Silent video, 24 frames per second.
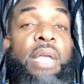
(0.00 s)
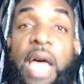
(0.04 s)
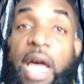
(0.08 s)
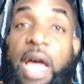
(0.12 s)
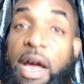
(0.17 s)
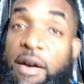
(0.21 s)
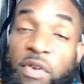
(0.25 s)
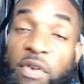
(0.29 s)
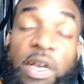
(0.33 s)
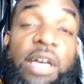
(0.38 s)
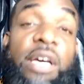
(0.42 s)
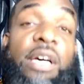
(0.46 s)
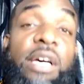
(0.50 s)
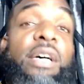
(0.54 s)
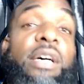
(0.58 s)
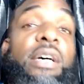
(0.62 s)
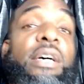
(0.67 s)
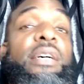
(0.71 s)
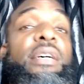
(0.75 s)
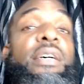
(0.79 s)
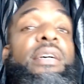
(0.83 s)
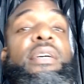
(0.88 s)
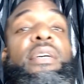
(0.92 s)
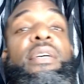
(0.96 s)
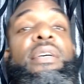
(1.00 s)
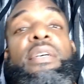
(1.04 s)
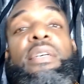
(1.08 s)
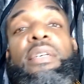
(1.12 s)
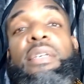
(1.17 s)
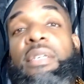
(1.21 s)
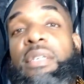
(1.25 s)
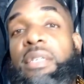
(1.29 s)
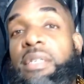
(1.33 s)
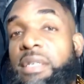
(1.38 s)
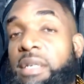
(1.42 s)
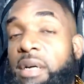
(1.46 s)
Africa,
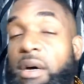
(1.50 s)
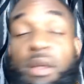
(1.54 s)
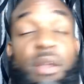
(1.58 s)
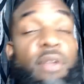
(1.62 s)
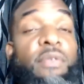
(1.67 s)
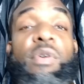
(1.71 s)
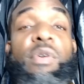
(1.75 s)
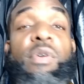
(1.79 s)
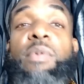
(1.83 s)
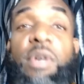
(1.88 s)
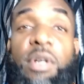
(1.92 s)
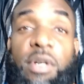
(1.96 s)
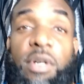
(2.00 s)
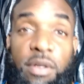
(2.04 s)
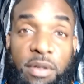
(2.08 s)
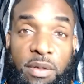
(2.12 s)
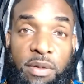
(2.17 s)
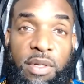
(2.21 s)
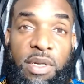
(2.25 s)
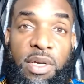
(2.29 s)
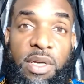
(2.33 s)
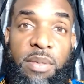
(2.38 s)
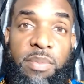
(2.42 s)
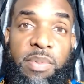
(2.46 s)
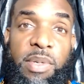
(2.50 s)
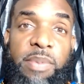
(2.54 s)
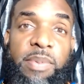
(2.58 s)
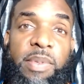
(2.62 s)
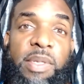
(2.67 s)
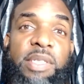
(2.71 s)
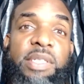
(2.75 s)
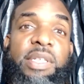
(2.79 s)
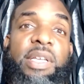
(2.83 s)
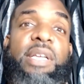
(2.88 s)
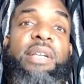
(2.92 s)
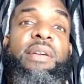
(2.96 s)
all over the world.
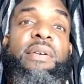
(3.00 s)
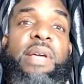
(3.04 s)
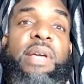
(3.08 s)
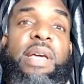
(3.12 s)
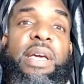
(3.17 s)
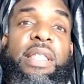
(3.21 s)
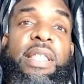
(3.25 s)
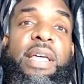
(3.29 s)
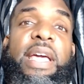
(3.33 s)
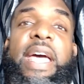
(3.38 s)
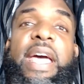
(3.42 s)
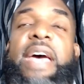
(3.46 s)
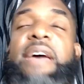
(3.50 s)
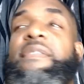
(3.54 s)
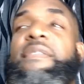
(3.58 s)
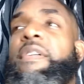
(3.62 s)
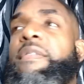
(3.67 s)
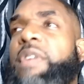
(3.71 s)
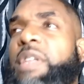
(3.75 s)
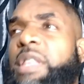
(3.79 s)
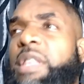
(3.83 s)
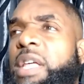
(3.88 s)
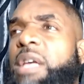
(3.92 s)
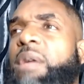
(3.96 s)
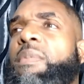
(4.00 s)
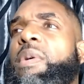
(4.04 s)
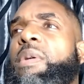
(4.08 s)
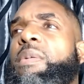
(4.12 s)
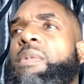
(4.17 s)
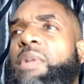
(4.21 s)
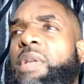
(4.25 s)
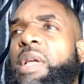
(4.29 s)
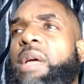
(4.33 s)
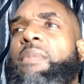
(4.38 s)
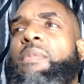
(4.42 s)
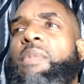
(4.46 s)
People are saying, okay, they have
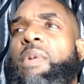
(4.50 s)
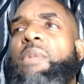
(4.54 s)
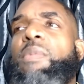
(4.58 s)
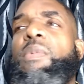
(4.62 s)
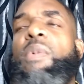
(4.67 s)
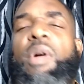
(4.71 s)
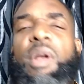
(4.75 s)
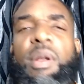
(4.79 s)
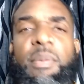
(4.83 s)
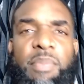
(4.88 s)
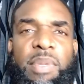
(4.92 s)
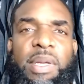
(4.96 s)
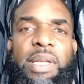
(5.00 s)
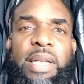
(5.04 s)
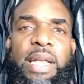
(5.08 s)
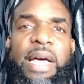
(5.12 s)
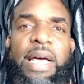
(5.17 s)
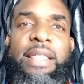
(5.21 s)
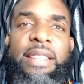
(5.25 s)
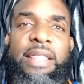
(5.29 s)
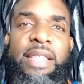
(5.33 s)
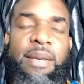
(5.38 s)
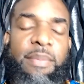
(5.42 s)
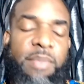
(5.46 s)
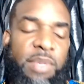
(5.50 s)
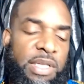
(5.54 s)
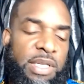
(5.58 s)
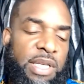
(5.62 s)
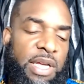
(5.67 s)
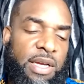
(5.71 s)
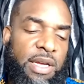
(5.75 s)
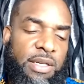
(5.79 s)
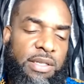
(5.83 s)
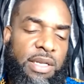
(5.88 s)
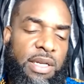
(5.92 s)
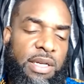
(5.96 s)
everything, we want to be like them. But
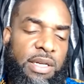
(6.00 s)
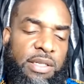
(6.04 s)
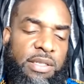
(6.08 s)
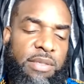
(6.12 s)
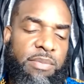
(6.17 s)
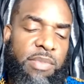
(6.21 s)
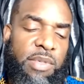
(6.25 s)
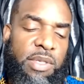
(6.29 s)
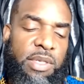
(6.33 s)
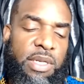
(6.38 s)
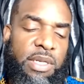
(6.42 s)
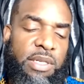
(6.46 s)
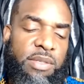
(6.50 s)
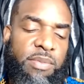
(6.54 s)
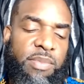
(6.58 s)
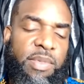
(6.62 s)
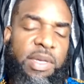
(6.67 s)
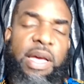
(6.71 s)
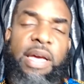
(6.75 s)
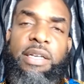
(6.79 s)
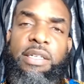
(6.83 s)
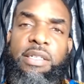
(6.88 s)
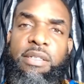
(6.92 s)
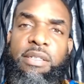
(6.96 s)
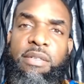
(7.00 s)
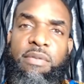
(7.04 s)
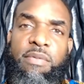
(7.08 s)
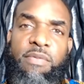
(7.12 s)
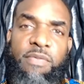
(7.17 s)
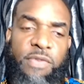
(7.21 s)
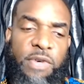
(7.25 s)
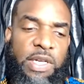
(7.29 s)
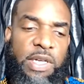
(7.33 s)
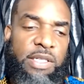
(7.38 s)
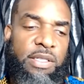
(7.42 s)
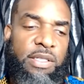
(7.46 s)
here's some catch
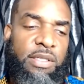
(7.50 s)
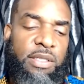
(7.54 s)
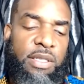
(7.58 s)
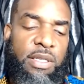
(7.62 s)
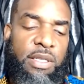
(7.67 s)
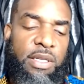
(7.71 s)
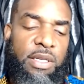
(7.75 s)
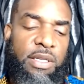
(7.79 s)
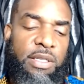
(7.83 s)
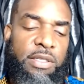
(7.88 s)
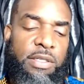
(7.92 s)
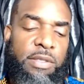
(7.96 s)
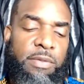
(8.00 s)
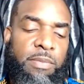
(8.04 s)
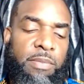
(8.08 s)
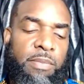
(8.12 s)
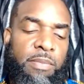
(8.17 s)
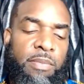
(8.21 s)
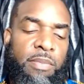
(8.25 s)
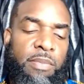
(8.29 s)
phrases to this.